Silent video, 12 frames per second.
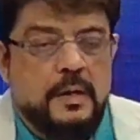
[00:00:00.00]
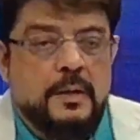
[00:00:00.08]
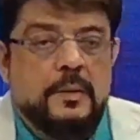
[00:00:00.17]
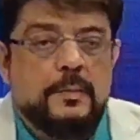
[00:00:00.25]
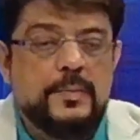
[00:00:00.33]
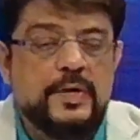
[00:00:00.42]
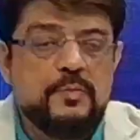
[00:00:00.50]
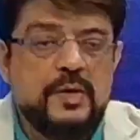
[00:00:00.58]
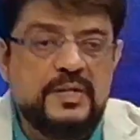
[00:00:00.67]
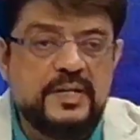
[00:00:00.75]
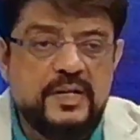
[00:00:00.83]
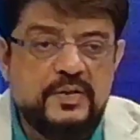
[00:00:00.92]

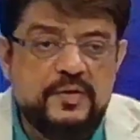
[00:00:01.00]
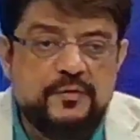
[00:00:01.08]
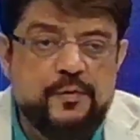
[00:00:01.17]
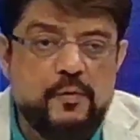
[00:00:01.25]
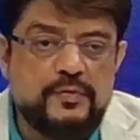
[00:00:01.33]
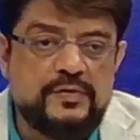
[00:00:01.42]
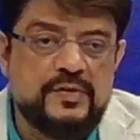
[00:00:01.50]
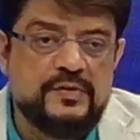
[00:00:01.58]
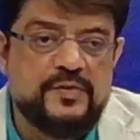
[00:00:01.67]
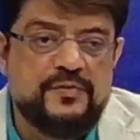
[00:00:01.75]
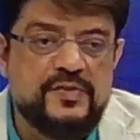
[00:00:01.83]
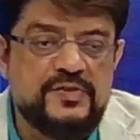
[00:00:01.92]
Meanwhile, the Indian forces
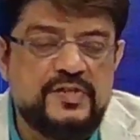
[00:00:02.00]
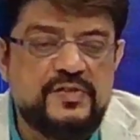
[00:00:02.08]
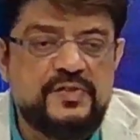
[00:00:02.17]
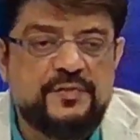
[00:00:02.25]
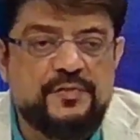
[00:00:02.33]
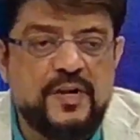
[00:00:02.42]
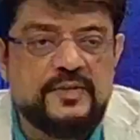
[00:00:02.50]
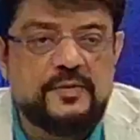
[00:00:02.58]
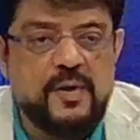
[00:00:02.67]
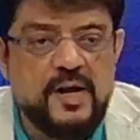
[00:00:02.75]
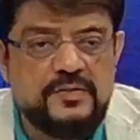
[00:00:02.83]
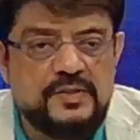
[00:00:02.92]
have intensified
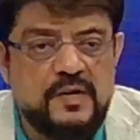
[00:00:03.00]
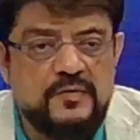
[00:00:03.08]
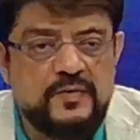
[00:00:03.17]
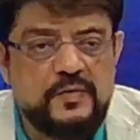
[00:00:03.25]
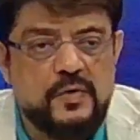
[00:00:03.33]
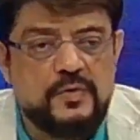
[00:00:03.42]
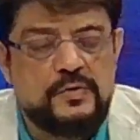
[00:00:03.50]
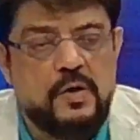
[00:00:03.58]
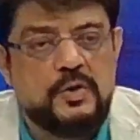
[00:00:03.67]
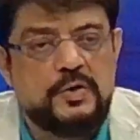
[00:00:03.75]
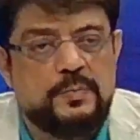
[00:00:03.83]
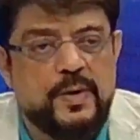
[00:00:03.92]
crackdown across
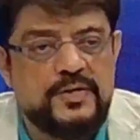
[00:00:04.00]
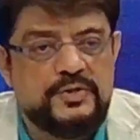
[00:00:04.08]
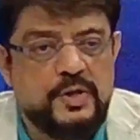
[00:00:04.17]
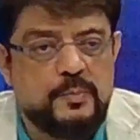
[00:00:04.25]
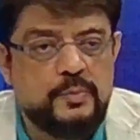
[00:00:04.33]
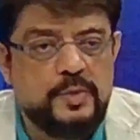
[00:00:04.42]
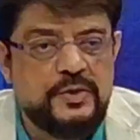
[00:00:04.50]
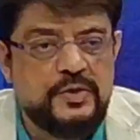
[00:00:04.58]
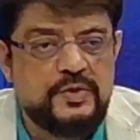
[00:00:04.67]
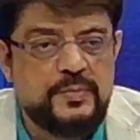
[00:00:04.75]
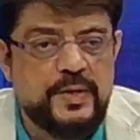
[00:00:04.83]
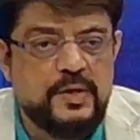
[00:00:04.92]
occupied Jammu and
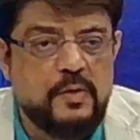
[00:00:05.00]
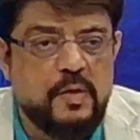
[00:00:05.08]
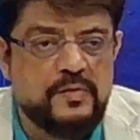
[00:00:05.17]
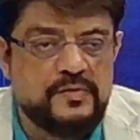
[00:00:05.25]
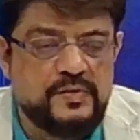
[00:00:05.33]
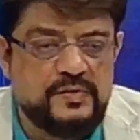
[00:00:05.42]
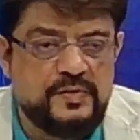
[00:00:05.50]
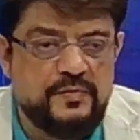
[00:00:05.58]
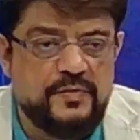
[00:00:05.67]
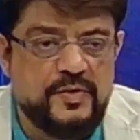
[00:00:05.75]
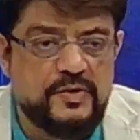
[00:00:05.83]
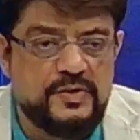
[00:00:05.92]
Kashmir, causing
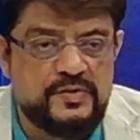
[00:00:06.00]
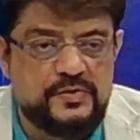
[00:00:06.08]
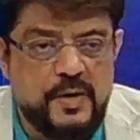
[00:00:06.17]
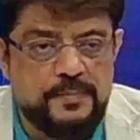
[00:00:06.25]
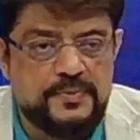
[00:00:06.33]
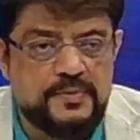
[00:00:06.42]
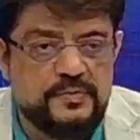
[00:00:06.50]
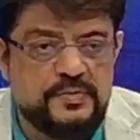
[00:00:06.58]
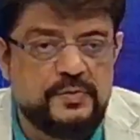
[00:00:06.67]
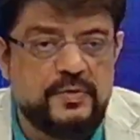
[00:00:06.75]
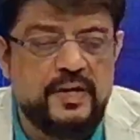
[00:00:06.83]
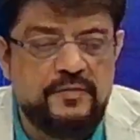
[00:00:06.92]
severe disruptions
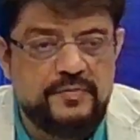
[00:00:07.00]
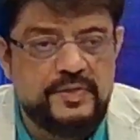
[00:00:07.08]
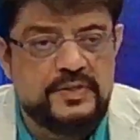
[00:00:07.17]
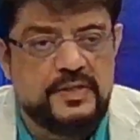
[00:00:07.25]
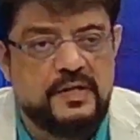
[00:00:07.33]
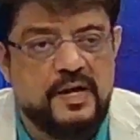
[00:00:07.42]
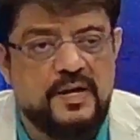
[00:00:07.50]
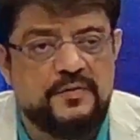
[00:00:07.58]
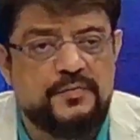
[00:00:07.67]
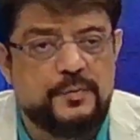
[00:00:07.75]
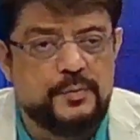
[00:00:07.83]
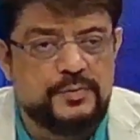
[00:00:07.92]
to everyday
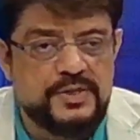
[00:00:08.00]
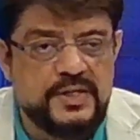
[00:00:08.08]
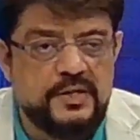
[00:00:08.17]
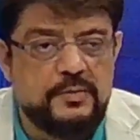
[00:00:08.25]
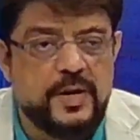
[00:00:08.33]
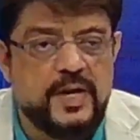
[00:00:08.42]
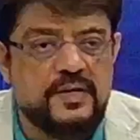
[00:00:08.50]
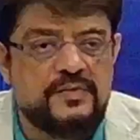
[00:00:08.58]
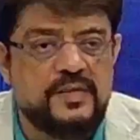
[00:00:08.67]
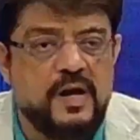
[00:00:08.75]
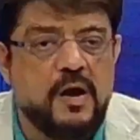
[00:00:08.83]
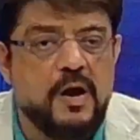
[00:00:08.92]
life. Routine raids,
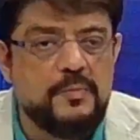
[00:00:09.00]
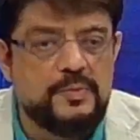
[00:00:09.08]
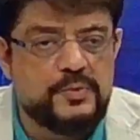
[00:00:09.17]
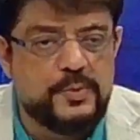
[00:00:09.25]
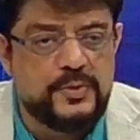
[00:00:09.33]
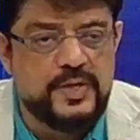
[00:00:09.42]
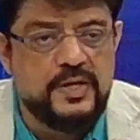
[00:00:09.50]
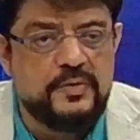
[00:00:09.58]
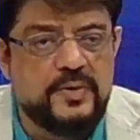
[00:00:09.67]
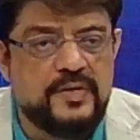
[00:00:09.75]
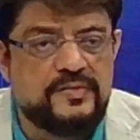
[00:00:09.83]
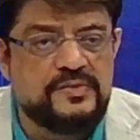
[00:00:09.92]
arbitrary
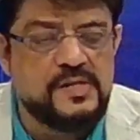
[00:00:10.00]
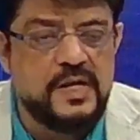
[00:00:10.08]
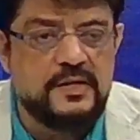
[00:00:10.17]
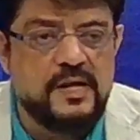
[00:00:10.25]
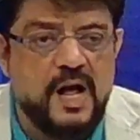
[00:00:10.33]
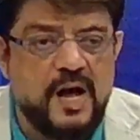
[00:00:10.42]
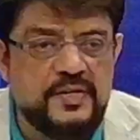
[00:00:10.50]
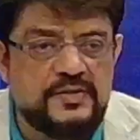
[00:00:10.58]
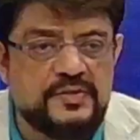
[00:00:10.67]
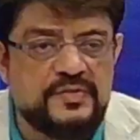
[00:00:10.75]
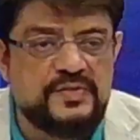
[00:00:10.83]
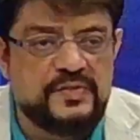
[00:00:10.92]
arrests, and
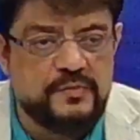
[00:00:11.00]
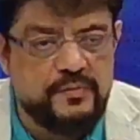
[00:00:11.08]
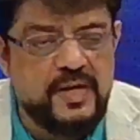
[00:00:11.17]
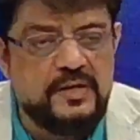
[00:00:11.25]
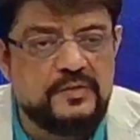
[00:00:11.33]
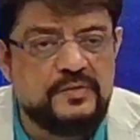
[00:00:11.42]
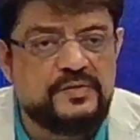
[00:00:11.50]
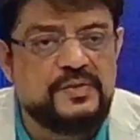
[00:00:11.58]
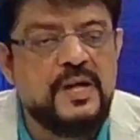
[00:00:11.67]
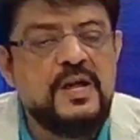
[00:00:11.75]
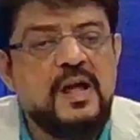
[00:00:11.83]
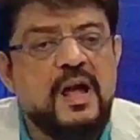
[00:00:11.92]
heightened surveillance
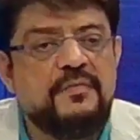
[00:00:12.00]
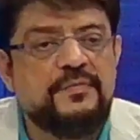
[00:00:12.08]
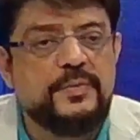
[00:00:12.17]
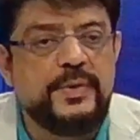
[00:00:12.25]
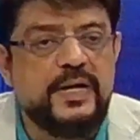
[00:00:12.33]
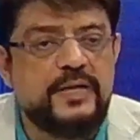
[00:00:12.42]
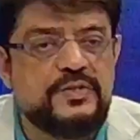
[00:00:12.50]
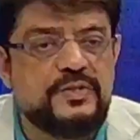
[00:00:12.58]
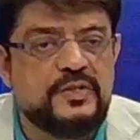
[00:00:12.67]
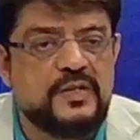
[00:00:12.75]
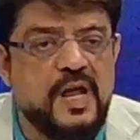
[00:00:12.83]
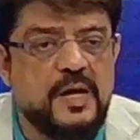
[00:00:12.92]
have created
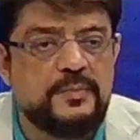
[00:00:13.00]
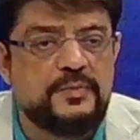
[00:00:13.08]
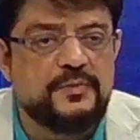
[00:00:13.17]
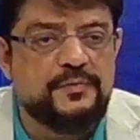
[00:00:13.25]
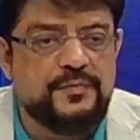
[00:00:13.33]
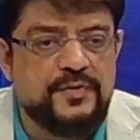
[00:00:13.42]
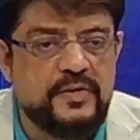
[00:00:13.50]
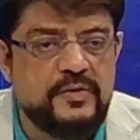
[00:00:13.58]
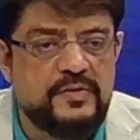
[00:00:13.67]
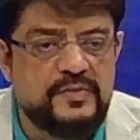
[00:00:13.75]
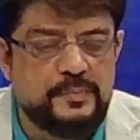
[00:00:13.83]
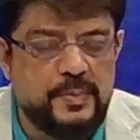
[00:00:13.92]
a climate of fear,
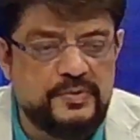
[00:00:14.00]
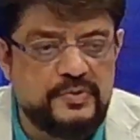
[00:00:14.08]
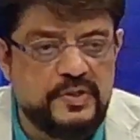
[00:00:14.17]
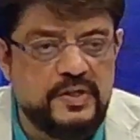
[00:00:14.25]
especially in